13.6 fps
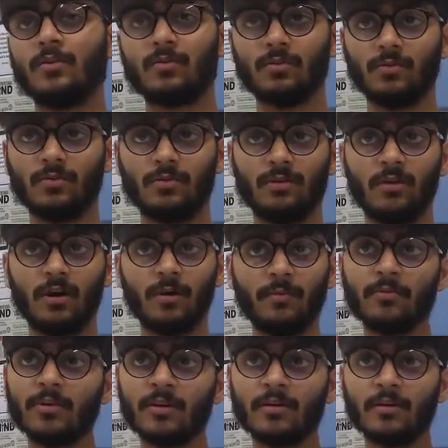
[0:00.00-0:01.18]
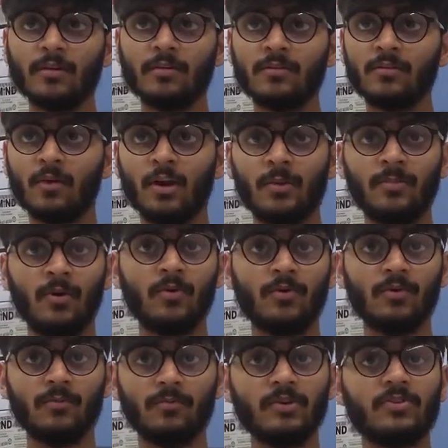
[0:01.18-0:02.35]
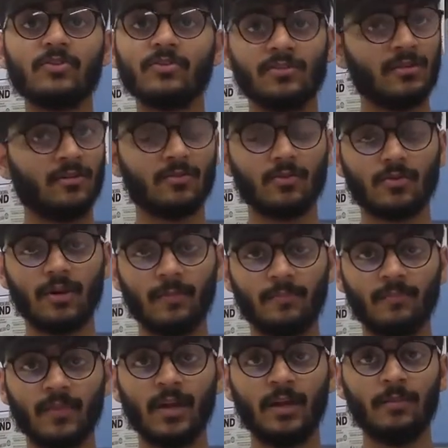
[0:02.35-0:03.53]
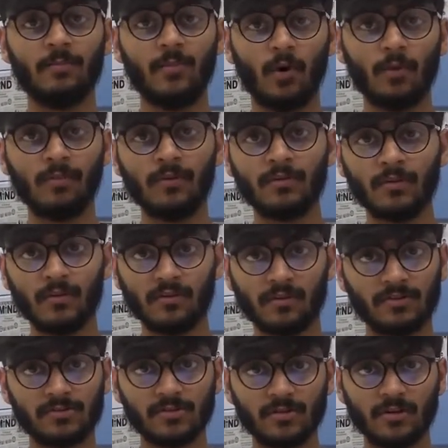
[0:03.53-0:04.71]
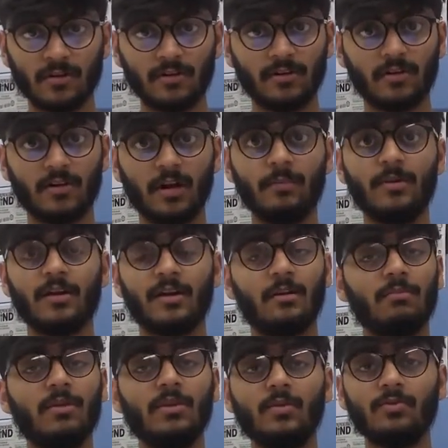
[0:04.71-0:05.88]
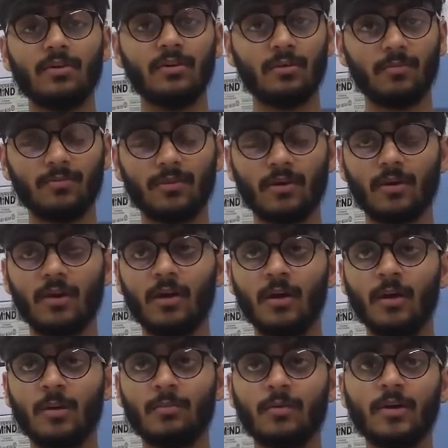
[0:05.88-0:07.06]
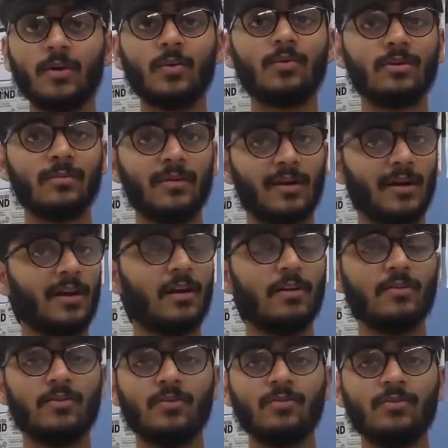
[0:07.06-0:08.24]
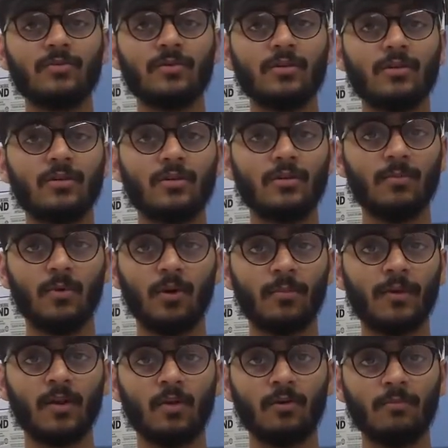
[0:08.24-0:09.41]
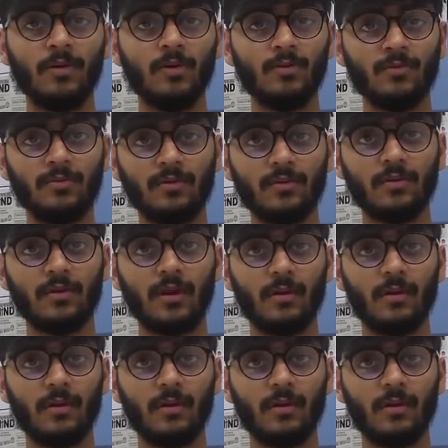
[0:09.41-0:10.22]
So our project is all about pictures and histogram, and blob is such a data type that can be used in a project, but due to some technical issues blob cannot be used